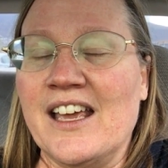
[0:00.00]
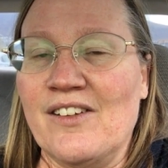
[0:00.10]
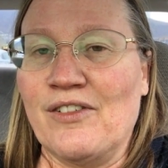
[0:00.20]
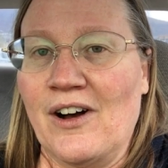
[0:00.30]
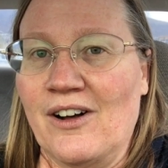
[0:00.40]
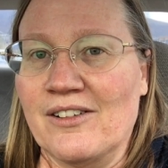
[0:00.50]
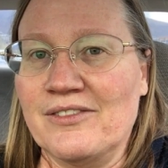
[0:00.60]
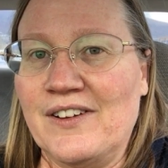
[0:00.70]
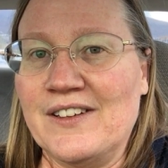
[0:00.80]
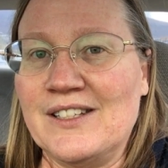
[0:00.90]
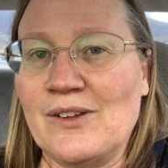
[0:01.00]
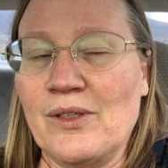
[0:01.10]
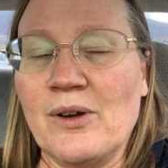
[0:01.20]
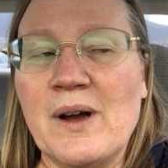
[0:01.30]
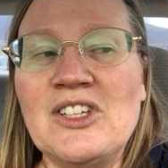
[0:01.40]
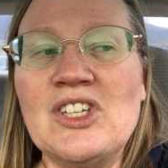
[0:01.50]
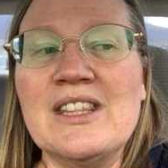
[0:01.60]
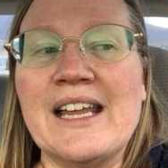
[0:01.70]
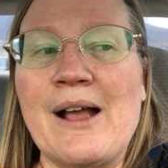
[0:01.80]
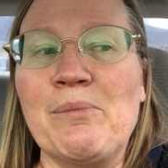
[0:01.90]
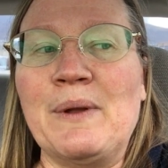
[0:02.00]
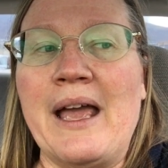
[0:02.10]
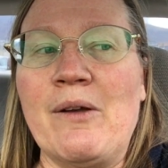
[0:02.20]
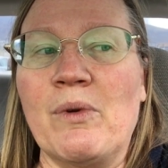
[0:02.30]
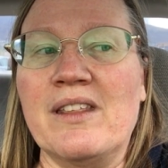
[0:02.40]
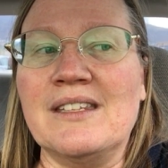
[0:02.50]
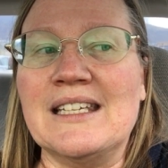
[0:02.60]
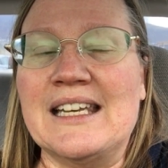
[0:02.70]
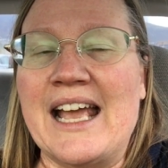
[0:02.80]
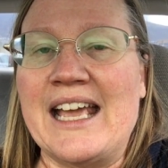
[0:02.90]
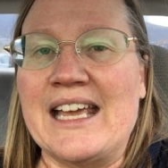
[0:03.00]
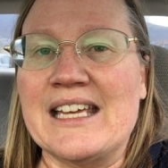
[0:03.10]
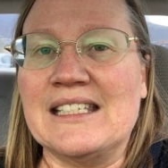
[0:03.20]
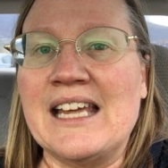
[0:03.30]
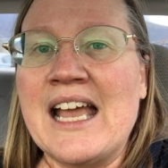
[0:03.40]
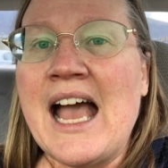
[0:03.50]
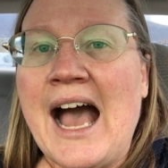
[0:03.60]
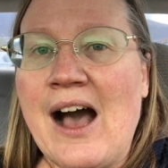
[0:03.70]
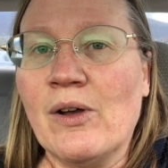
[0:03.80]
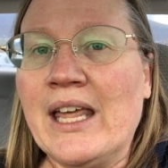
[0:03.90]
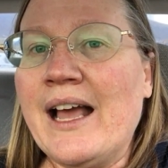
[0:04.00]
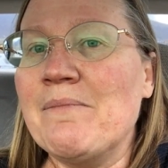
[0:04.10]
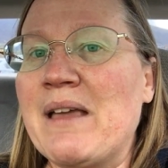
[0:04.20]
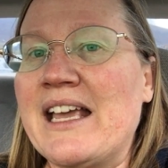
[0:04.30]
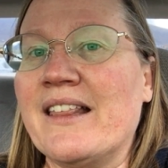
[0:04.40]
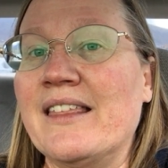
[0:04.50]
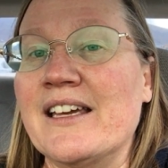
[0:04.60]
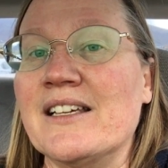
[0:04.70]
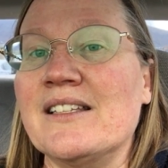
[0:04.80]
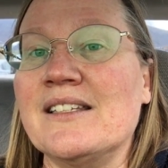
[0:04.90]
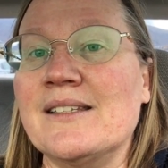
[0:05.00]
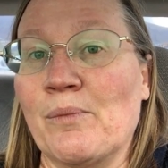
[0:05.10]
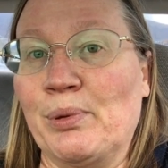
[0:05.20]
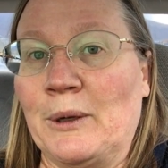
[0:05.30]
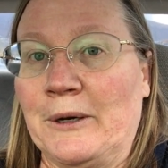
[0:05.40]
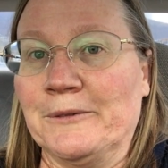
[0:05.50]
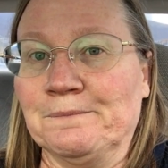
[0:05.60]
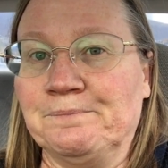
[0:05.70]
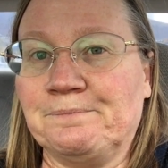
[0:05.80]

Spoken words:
evolve. So the question that I'm playing with today is, how can I make things simpler?